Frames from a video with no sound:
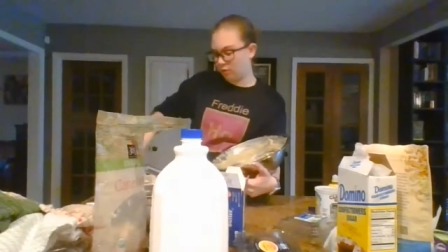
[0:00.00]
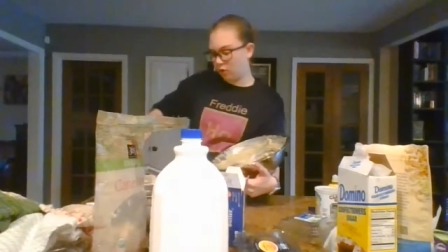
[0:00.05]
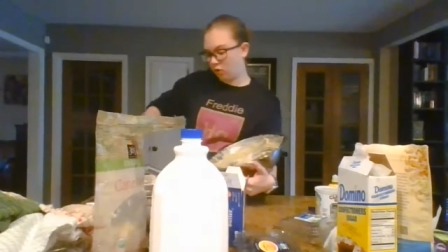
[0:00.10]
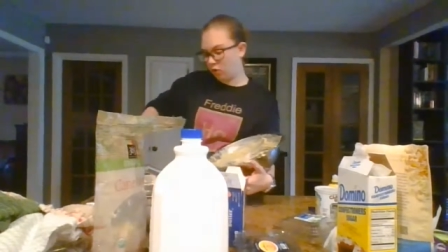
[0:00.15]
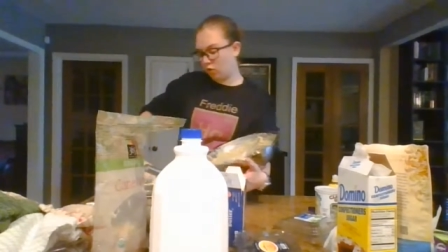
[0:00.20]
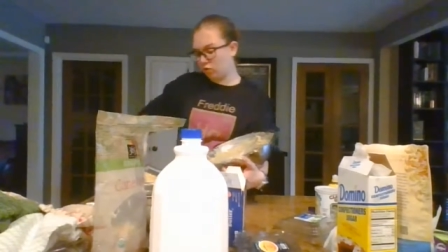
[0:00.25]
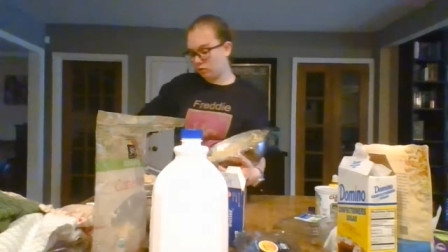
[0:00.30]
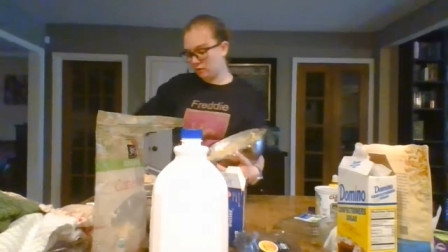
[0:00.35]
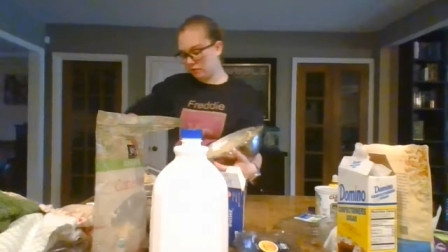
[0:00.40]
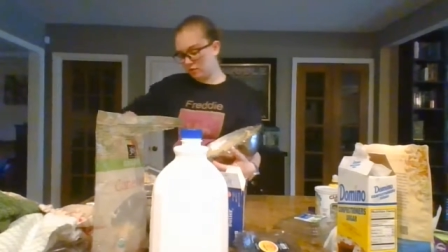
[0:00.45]

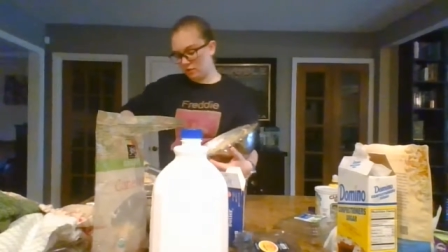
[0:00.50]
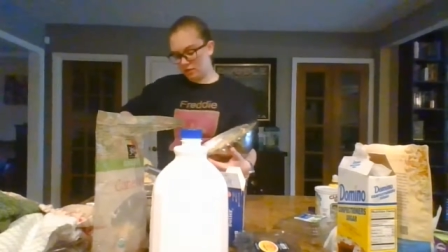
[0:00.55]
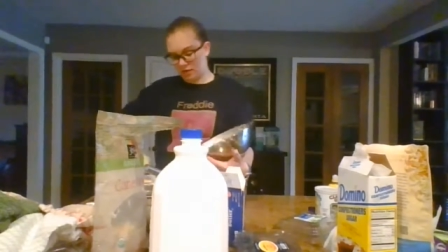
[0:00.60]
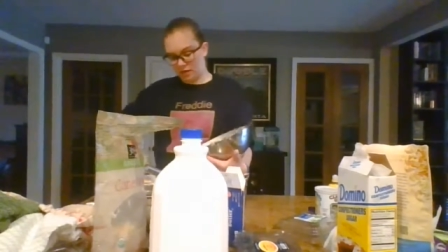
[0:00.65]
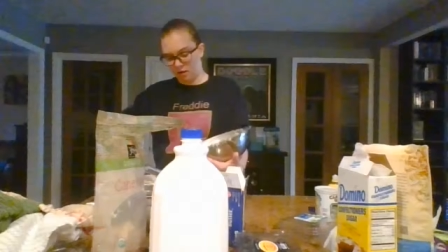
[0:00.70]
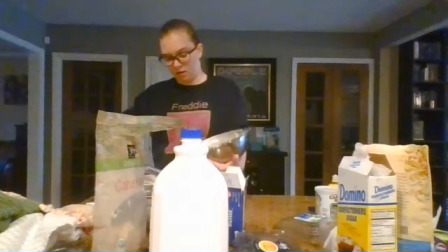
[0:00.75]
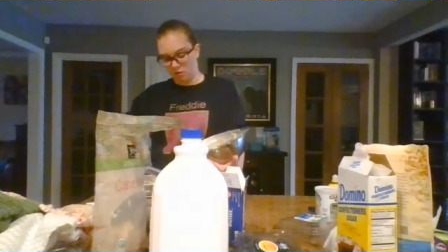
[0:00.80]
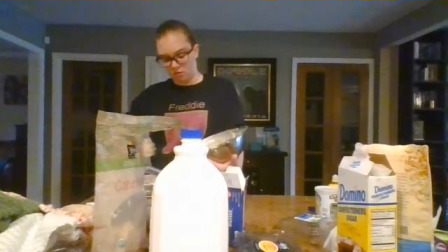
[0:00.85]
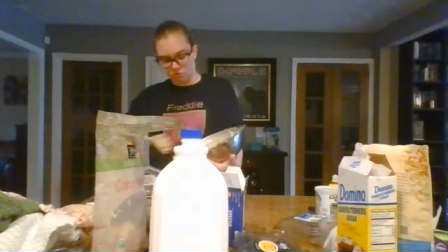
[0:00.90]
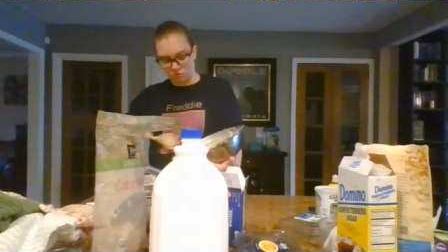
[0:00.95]
all of this
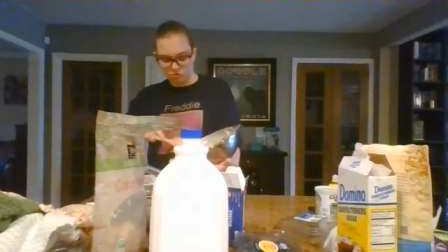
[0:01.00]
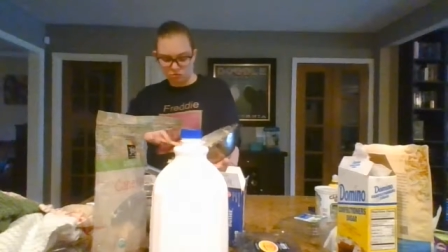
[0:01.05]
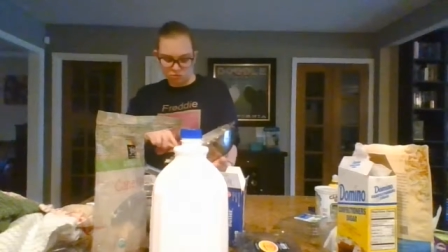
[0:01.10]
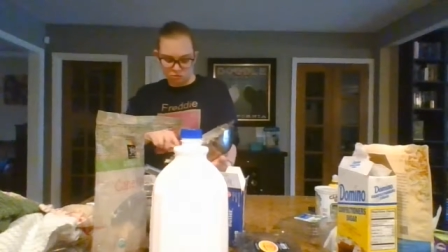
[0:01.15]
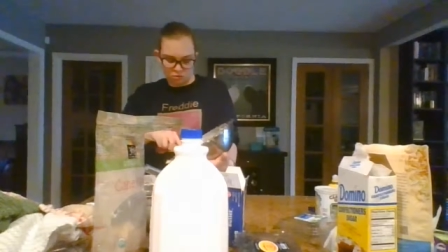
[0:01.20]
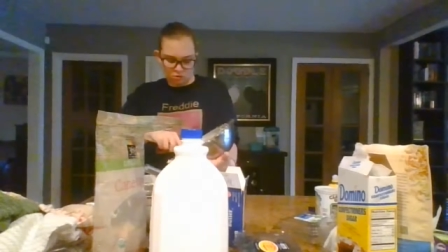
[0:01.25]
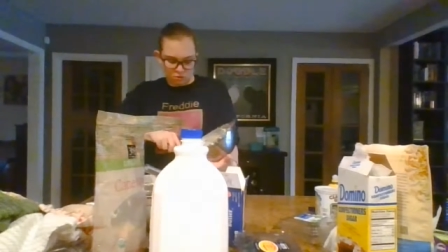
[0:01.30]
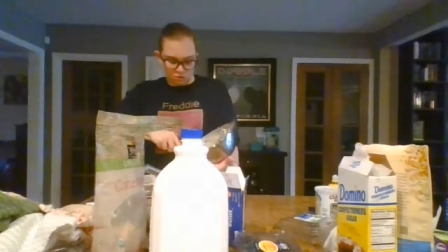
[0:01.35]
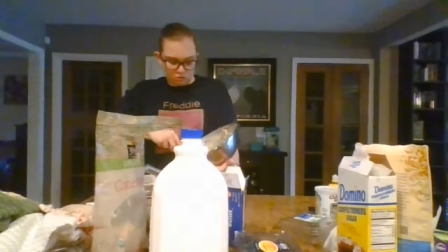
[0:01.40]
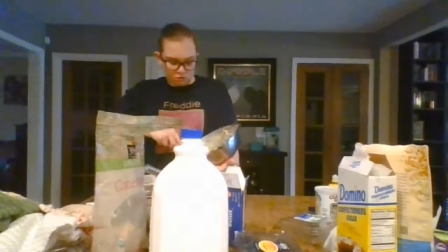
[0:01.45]
out,
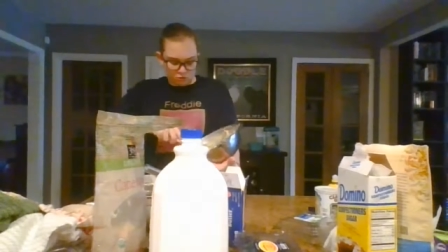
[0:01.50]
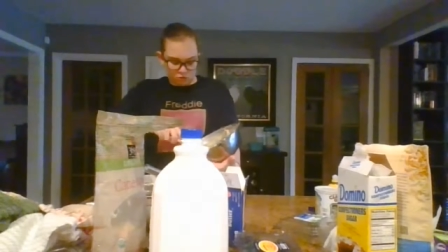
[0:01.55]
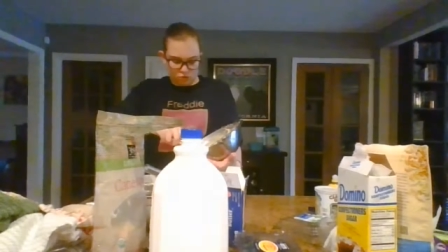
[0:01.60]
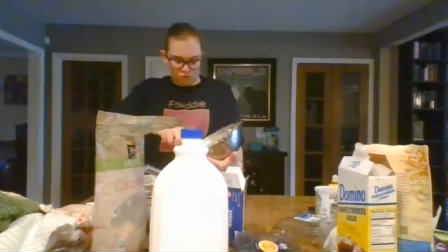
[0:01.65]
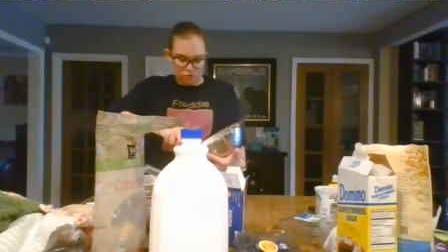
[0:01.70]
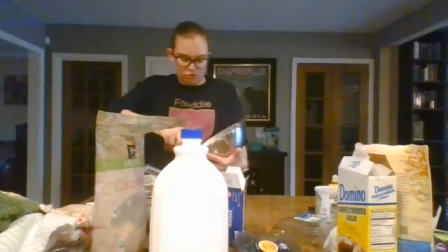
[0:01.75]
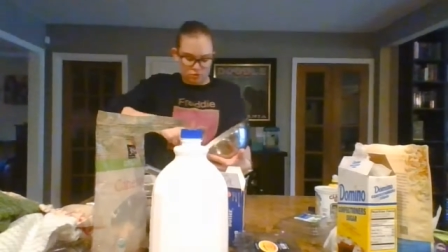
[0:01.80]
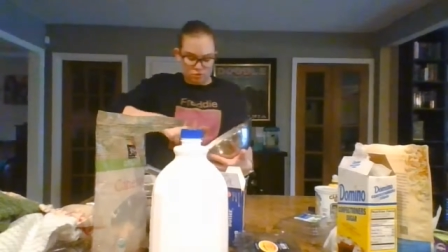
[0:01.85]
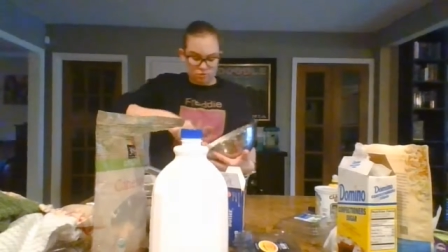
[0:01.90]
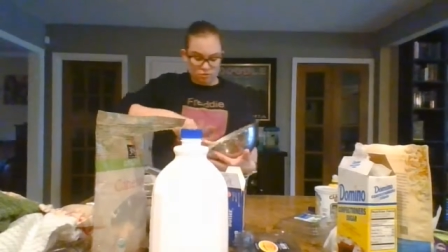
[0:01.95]
just
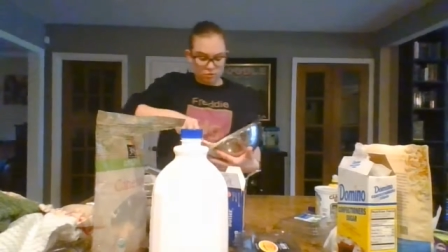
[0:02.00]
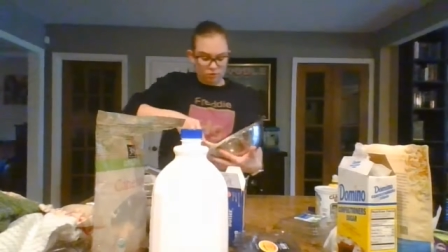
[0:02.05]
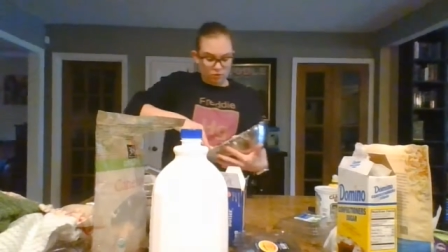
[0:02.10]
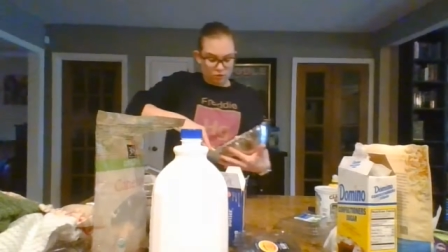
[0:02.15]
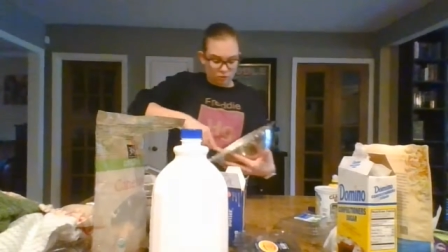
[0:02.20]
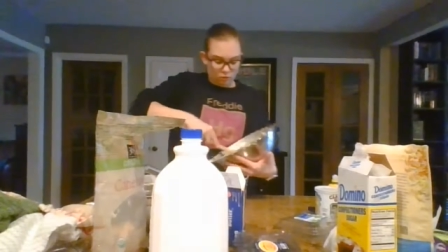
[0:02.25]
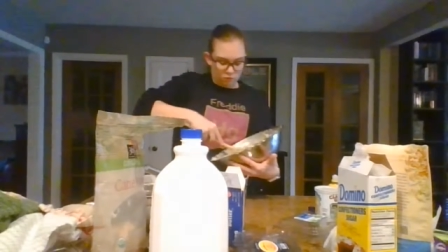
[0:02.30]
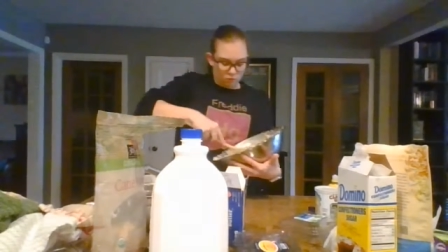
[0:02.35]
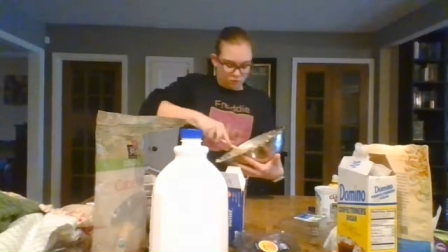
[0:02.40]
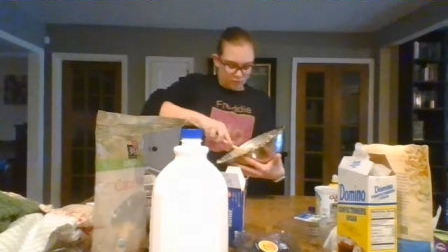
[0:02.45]
because you don't really
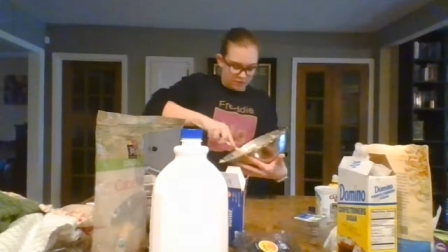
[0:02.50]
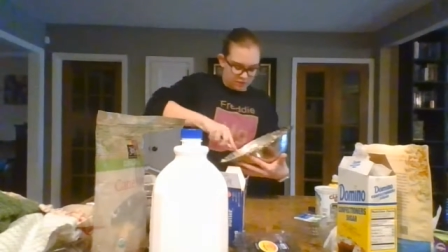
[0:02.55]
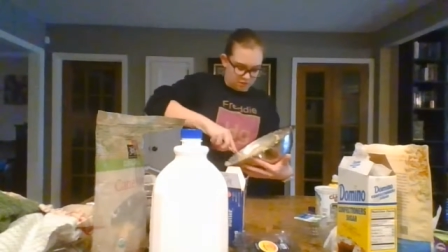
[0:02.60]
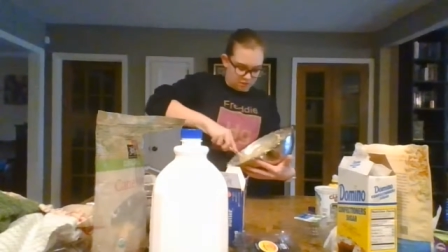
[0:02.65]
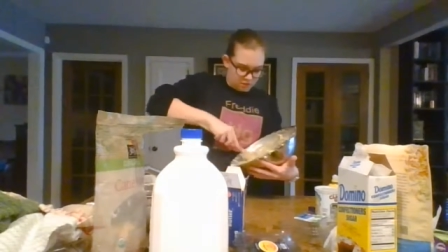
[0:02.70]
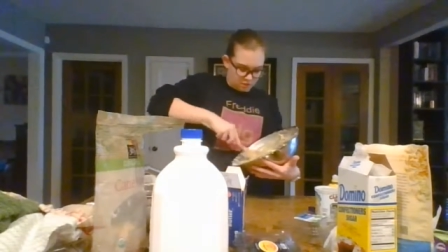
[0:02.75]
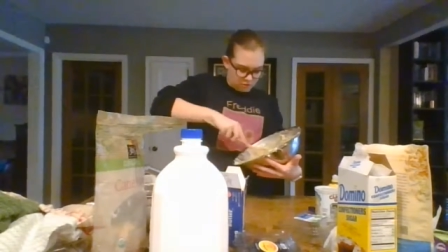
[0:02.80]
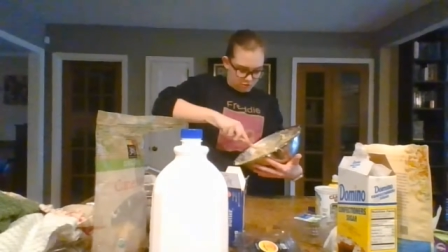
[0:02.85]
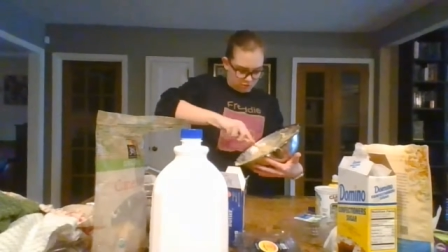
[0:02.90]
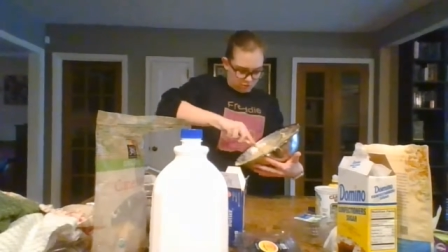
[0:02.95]
want to waste
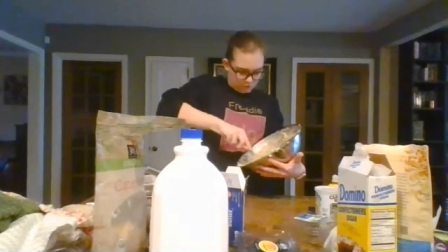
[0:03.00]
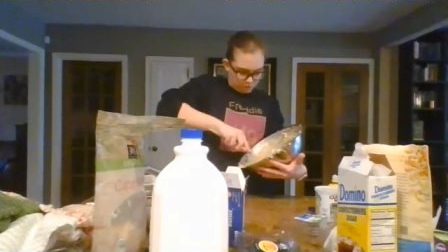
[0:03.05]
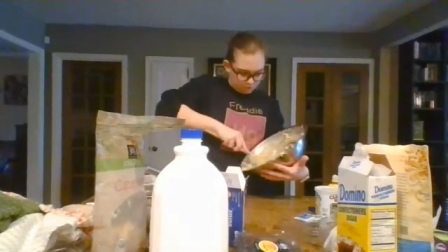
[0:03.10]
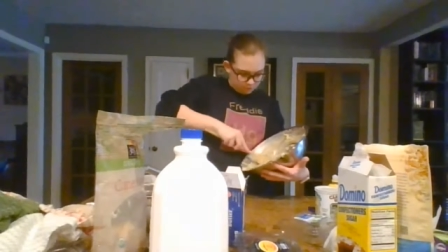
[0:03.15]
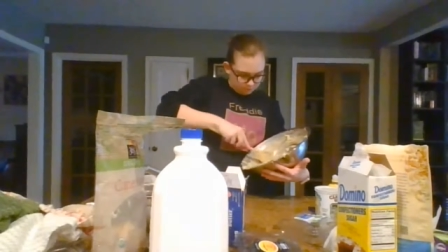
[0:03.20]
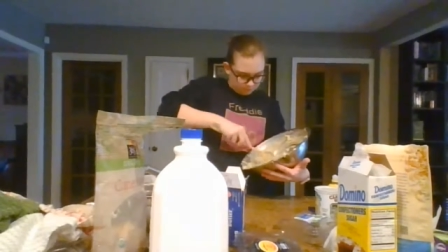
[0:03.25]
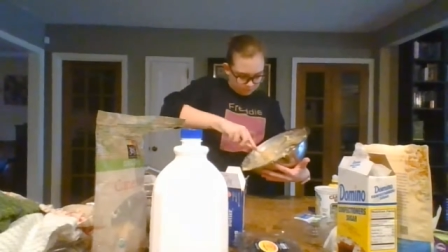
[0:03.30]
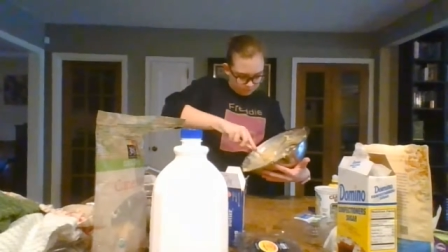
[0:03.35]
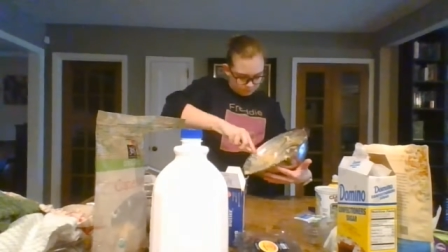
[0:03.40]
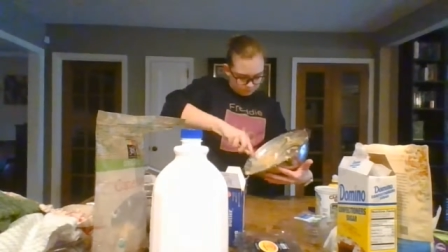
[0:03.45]
anything.